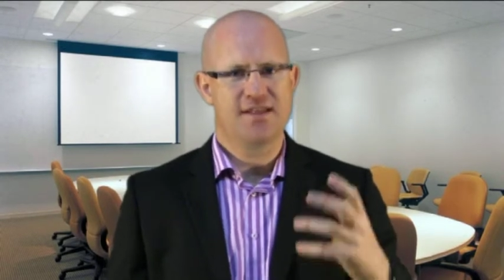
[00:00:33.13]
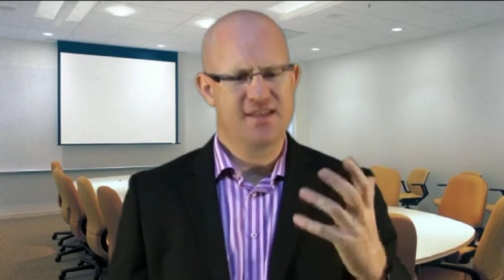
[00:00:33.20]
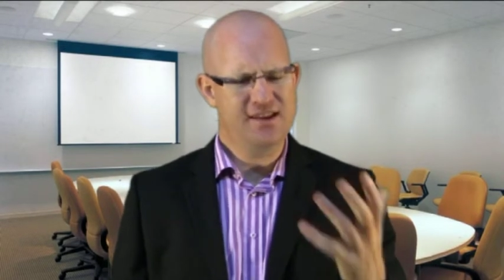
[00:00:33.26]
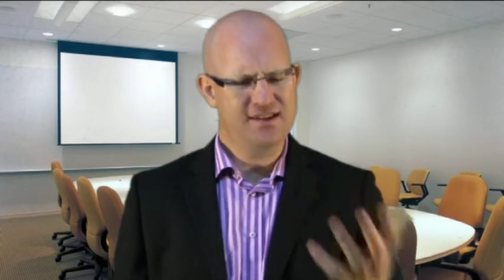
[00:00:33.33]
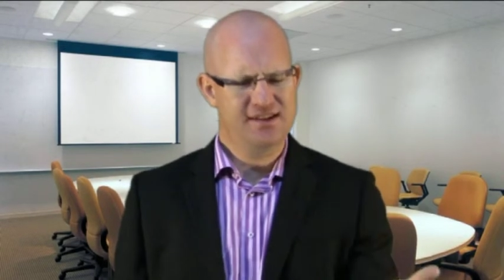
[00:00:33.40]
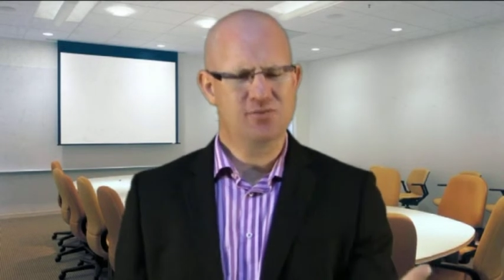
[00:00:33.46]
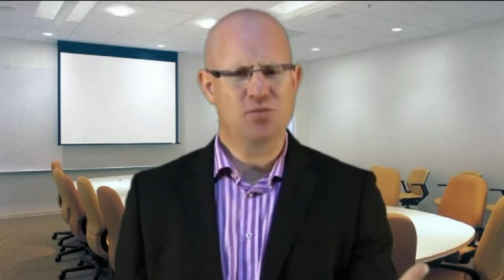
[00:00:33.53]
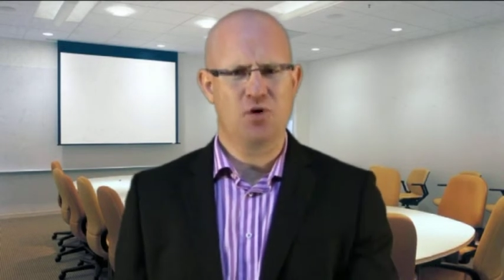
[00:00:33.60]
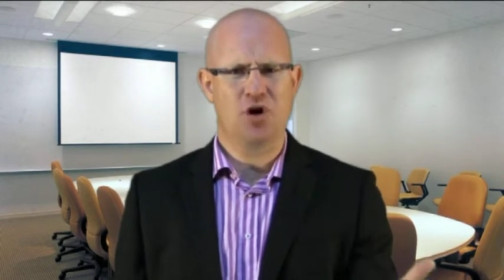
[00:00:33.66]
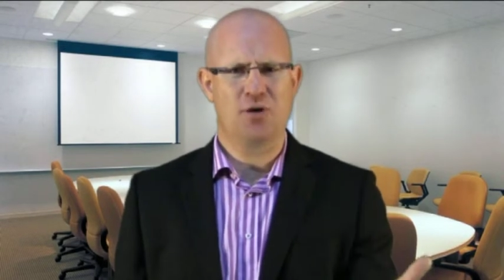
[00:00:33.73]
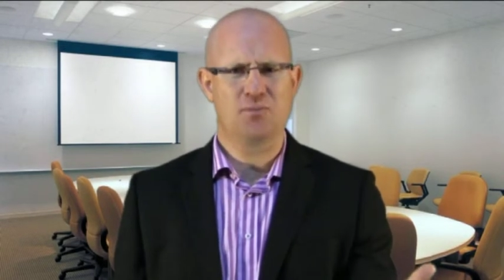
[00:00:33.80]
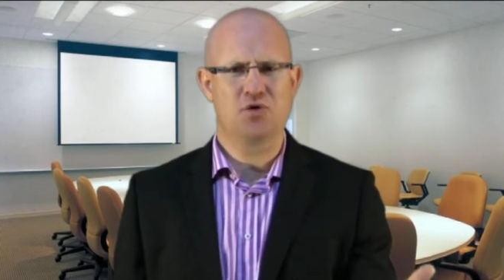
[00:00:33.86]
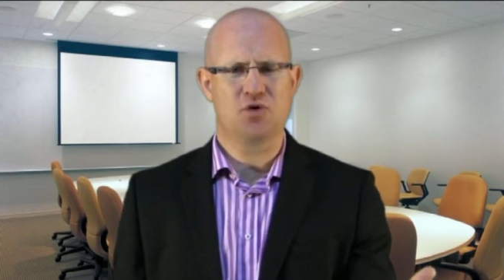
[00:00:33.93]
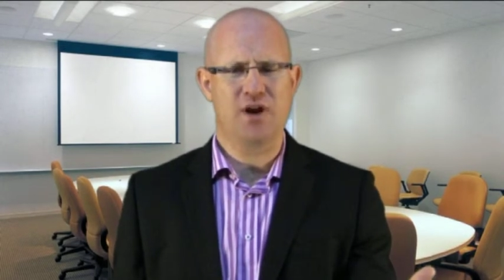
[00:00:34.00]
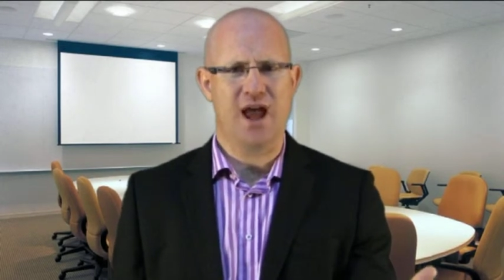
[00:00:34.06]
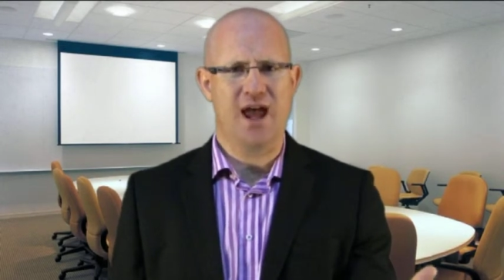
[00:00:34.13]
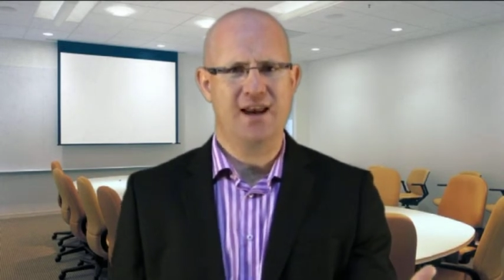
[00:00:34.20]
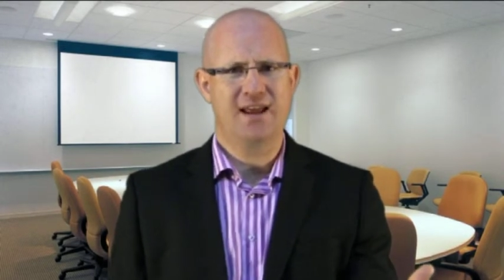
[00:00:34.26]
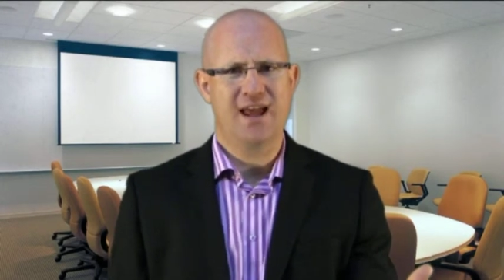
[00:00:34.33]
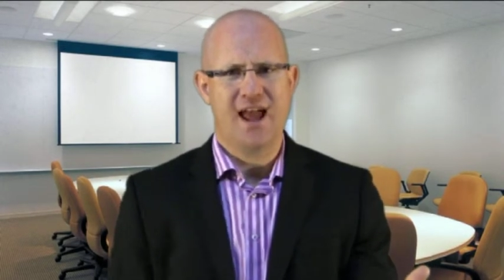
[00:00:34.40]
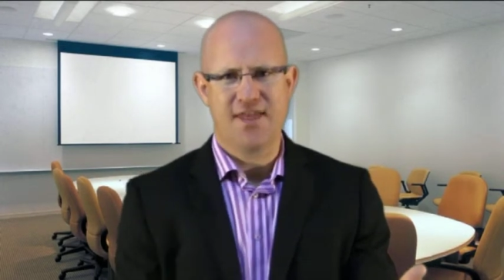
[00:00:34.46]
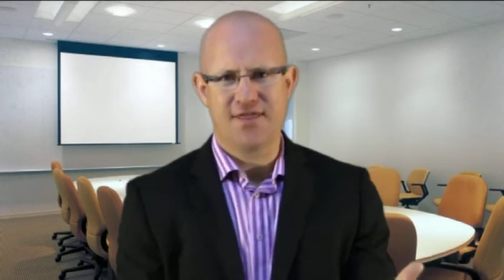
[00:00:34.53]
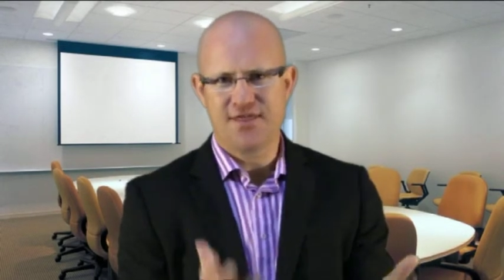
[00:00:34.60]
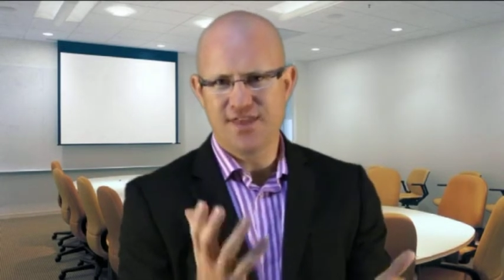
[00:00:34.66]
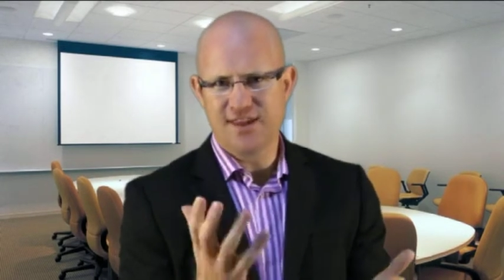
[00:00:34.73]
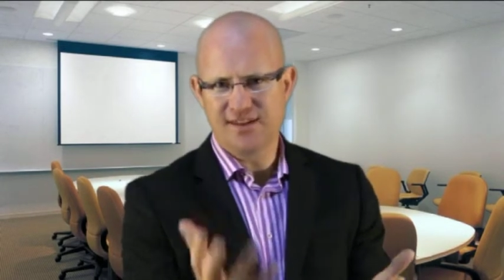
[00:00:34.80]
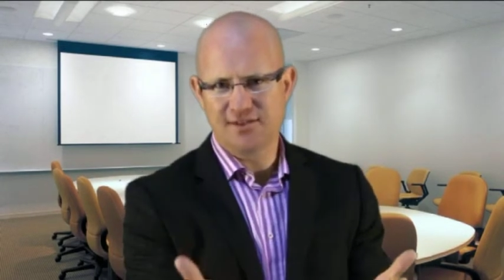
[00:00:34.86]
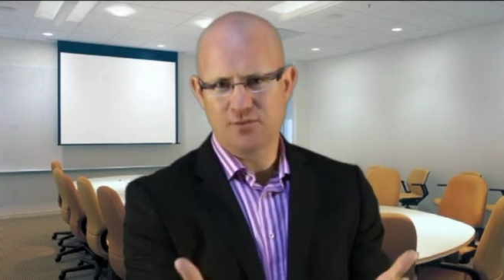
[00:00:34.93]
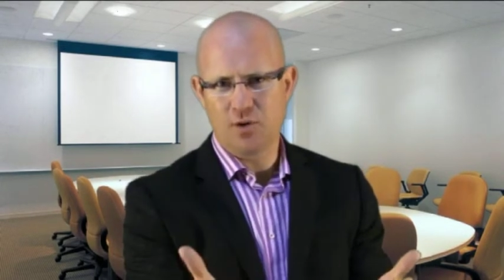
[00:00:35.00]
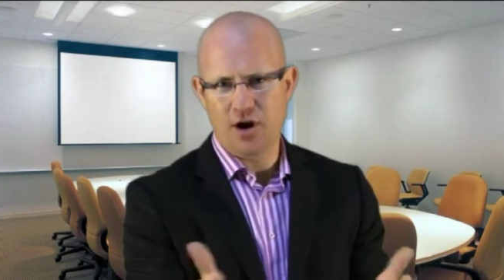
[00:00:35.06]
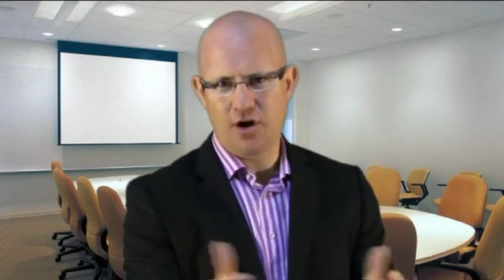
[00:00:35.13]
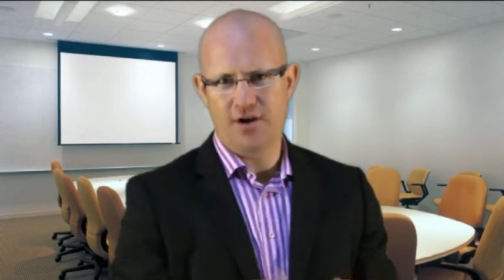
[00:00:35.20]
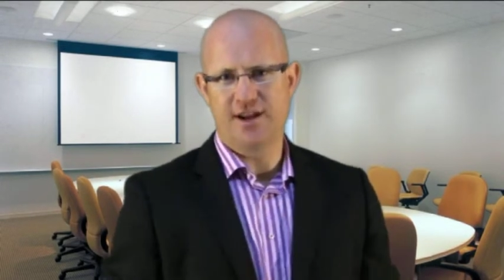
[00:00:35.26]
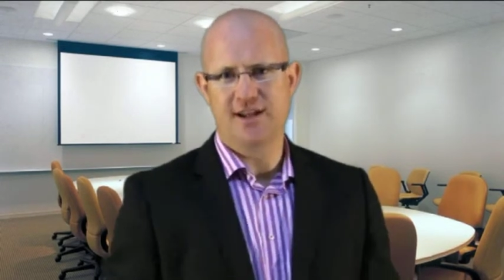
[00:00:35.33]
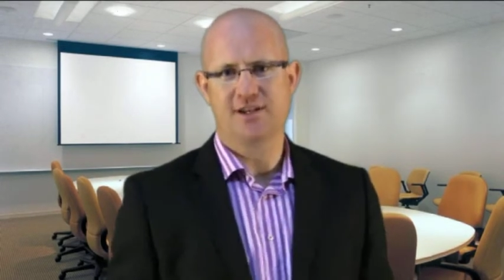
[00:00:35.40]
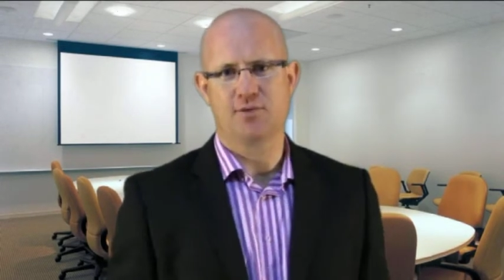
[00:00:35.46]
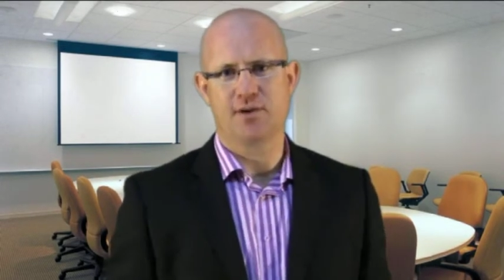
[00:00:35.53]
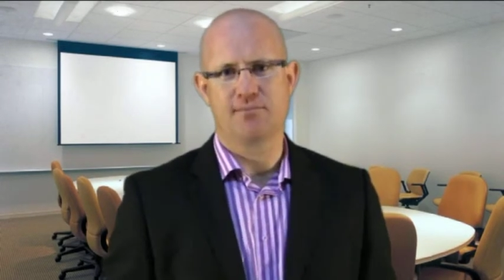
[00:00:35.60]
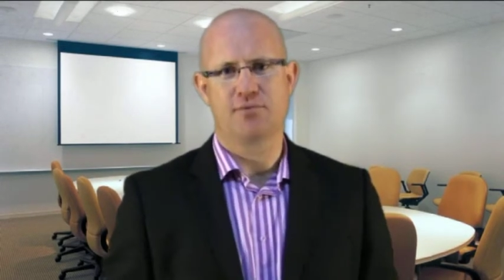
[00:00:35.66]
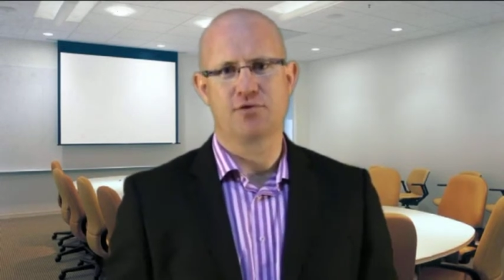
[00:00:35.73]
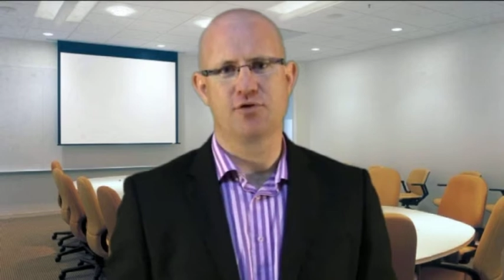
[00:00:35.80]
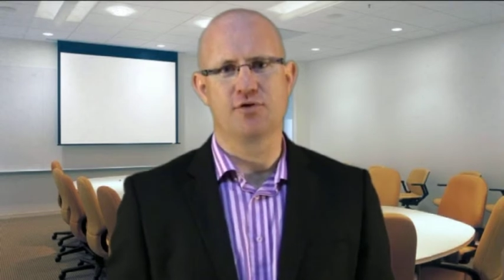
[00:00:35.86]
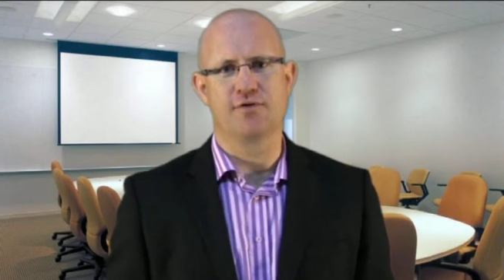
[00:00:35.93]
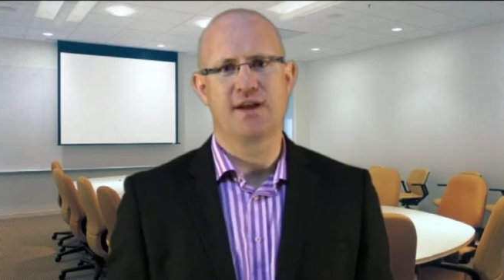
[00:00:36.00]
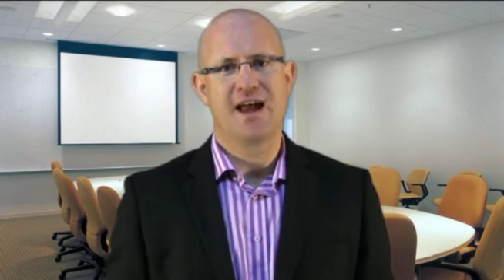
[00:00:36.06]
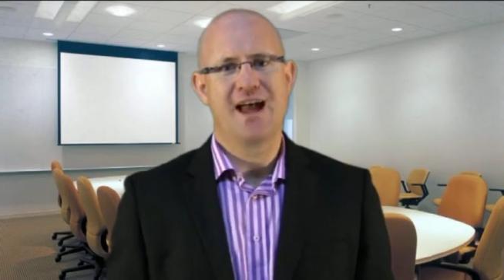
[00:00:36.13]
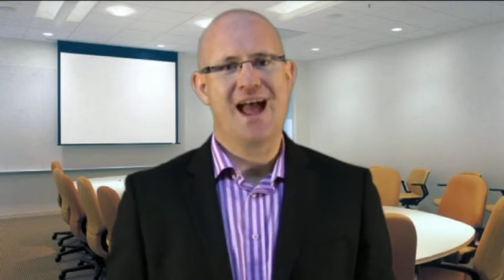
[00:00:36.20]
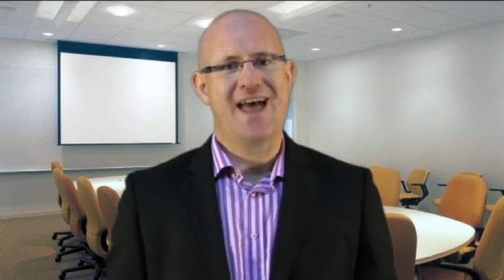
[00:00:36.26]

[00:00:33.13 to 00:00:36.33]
this is what I'm good at and this is where I need to improve.